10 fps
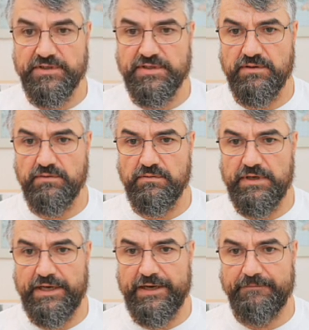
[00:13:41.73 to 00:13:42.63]
So
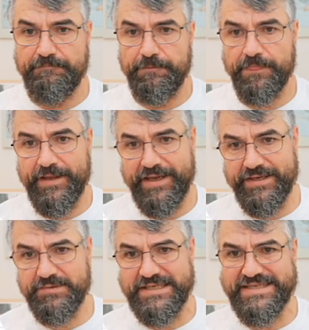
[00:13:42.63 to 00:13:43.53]
it
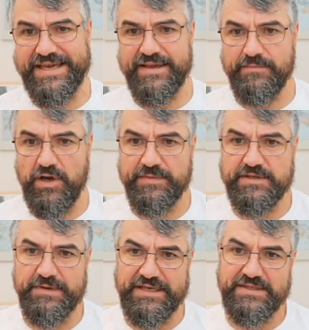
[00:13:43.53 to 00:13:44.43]
will take a moment
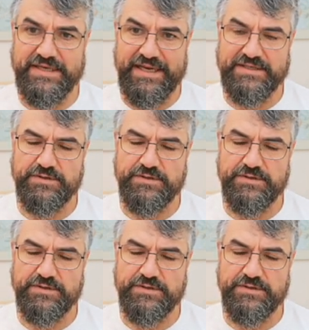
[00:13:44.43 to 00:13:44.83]
because it has